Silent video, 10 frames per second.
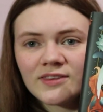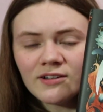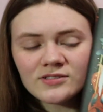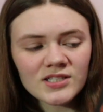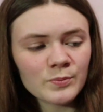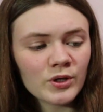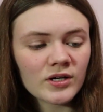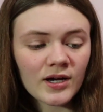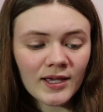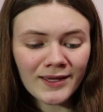There's this
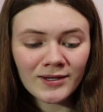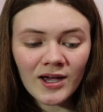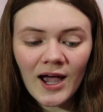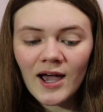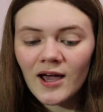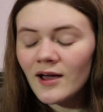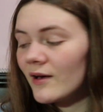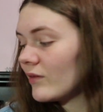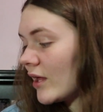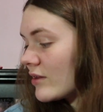book. Again, a
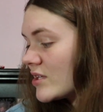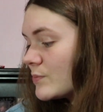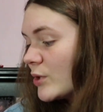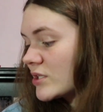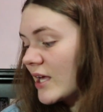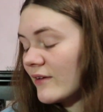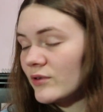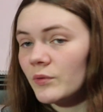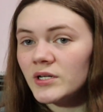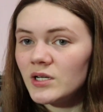lot of these books I have
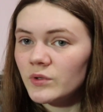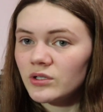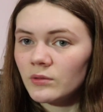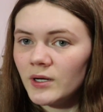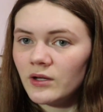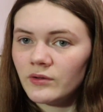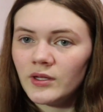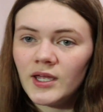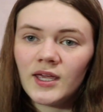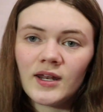no idea what they're about,
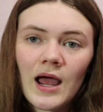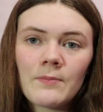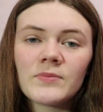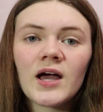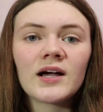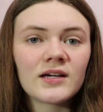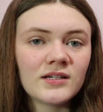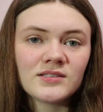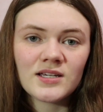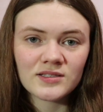and I'm not
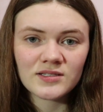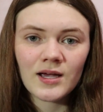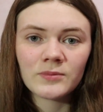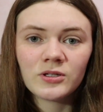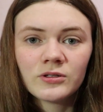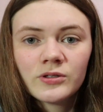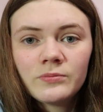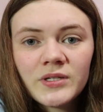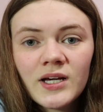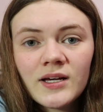going to take the time to
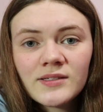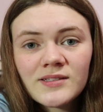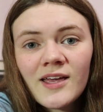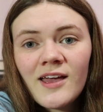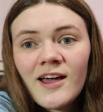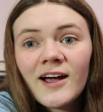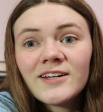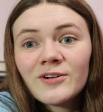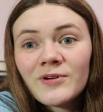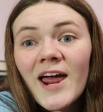learn because
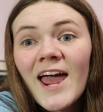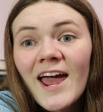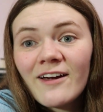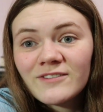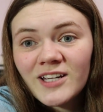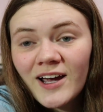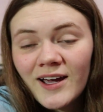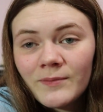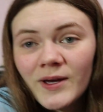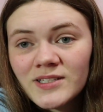I don't have
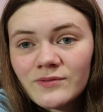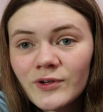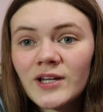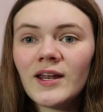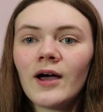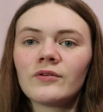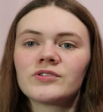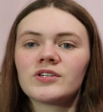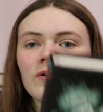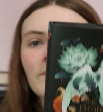time as of right now.
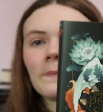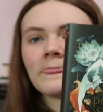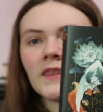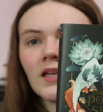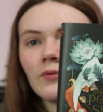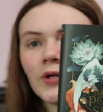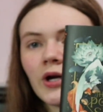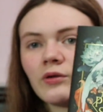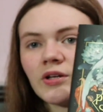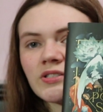So, here we
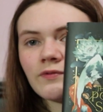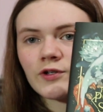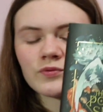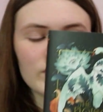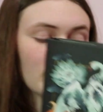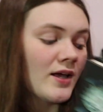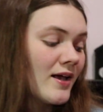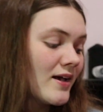go. There's the first one.